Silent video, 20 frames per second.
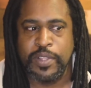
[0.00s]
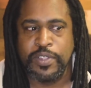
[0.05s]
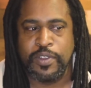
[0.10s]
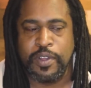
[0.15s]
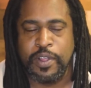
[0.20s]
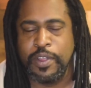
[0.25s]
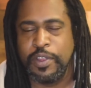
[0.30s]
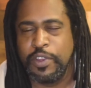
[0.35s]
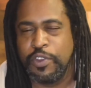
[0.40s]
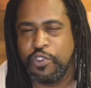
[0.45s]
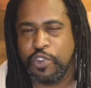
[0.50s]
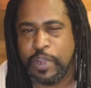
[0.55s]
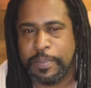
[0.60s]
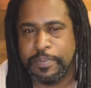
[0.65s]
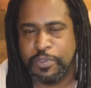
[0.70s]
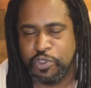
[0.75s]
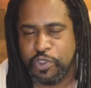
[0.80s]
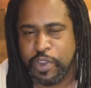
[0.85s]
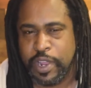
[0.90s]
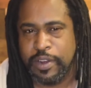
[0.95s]
so
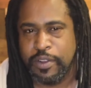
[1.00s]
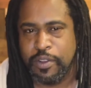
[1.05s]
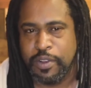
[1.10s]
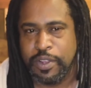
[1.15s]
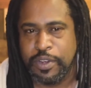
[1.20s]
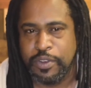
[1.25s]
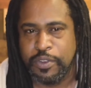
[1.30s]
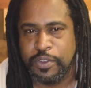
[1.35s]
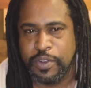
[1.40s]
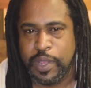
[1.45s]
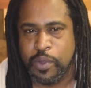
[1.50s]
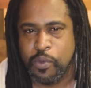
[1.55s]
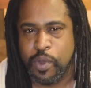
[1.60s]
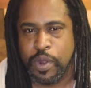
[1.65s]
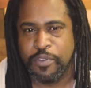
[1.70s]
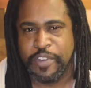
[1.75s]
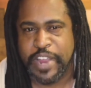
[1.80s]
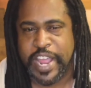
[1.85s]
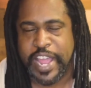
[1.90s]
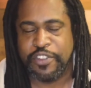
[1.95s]
I'm trying to only do like
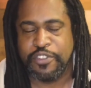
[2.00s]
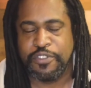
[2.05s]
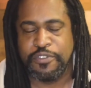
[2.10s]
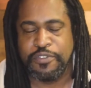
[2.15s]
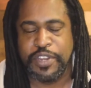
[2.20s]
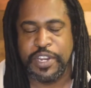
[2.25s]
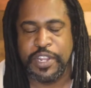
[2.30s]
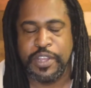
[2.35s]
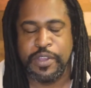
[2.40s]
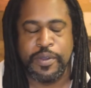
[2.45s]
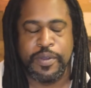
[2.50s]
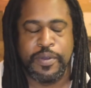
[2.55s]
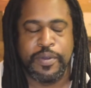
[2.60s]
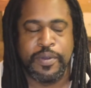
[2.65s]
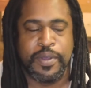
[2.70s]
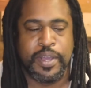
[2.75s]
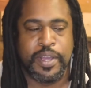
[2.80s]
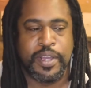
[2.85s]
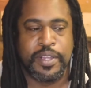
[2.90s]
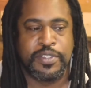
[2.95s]
one reaction video
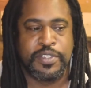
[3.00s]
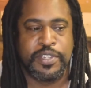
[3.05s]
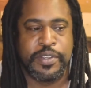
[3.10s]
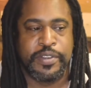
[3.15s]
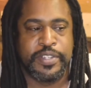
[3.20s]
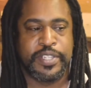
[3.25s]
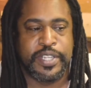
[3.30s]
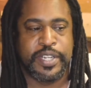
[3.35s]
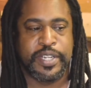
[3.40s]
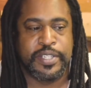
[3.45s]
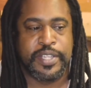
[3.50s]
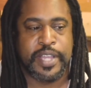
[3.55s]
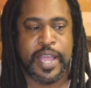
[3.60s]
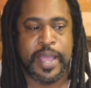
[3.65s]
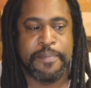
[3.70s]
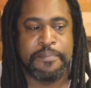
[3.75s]
series at a time.